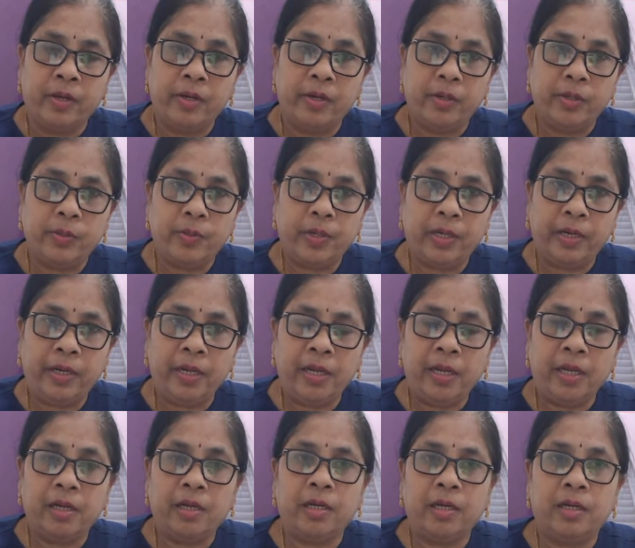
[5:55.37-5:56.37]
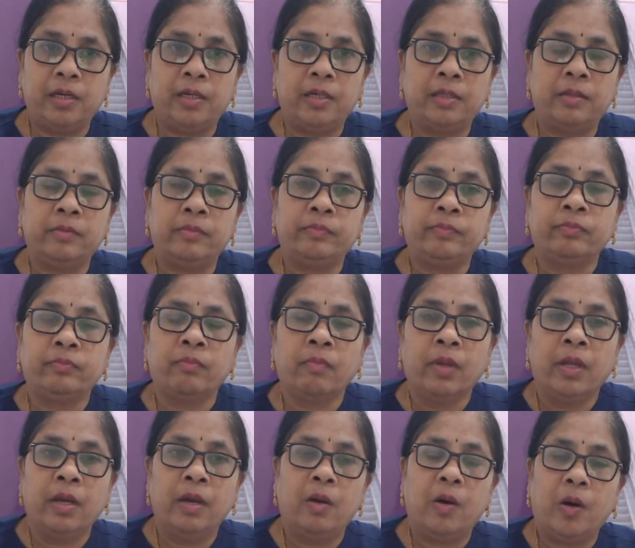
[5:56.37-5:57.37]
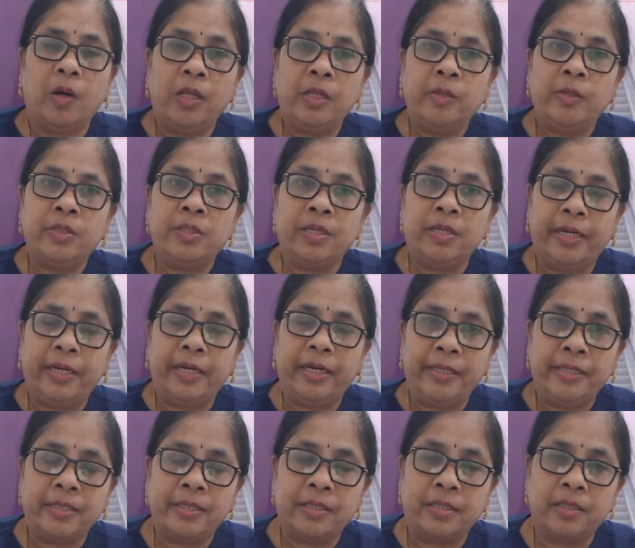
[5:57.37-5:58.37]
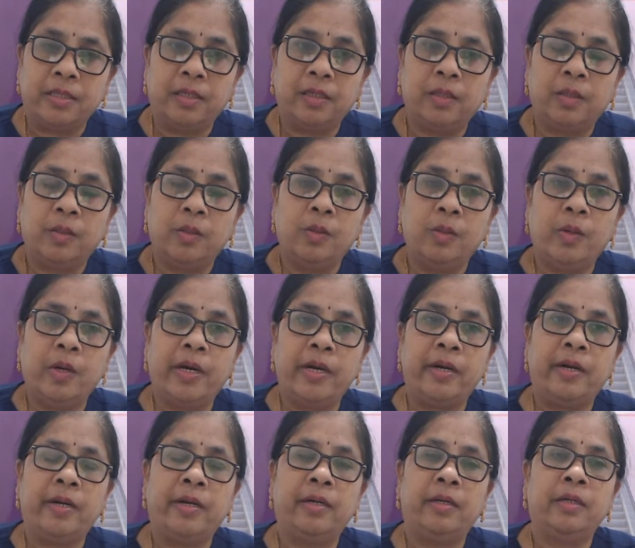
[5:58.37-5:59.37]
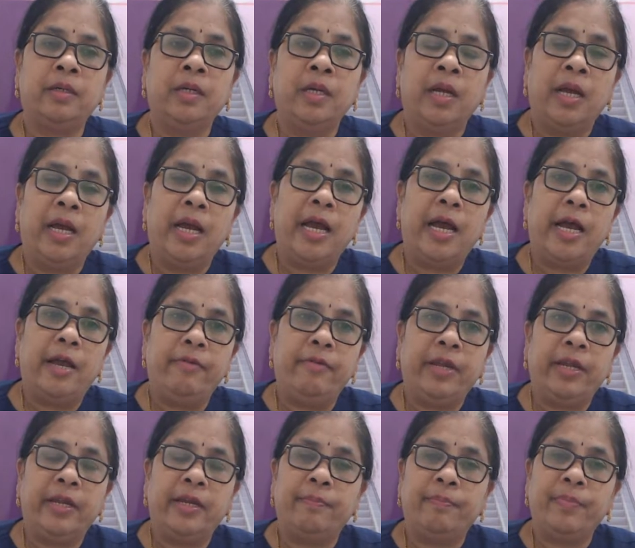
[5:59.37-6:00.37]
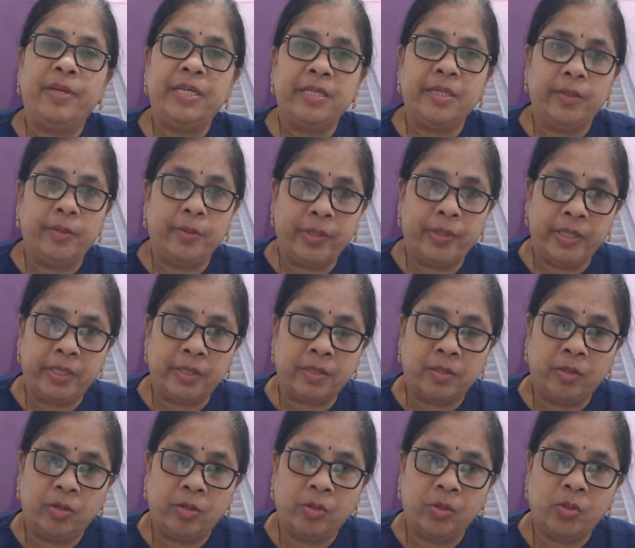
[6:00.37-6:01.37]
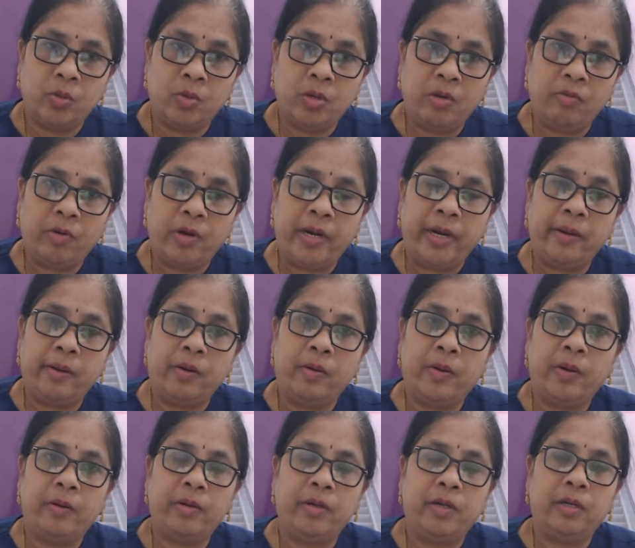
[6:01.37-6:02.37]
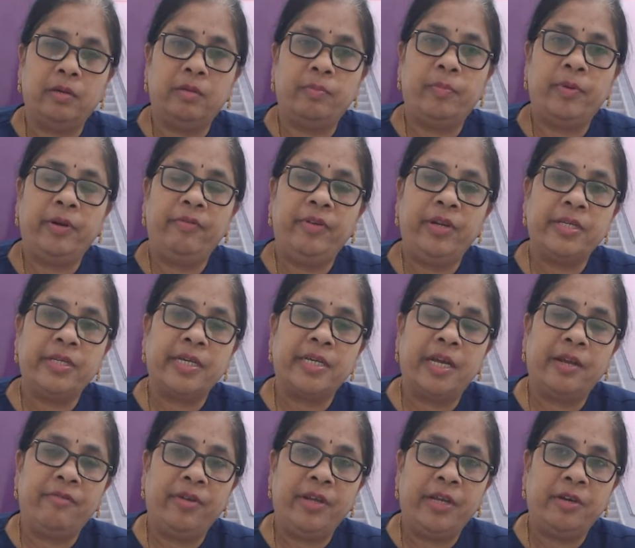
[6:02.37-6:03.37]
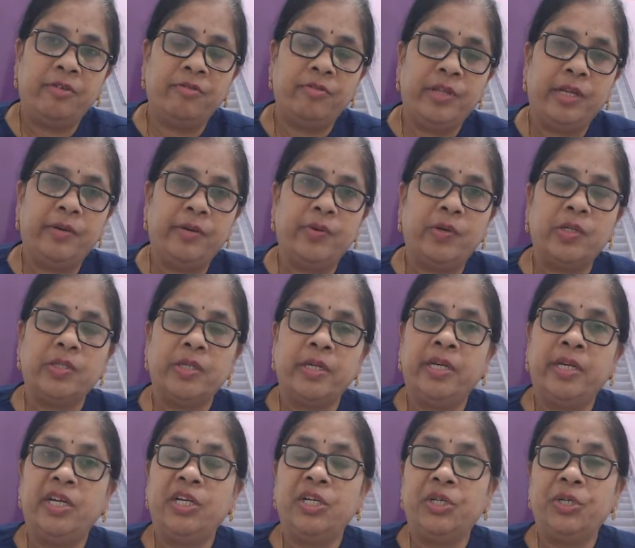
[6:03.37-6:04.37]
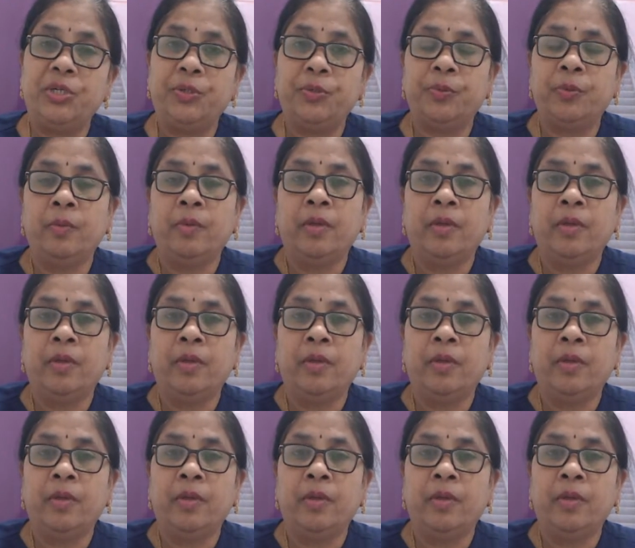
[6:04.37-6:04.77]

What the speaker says: Usually, all those ladies who are having PCOS, those who have undergone the previous IVF, there was an issue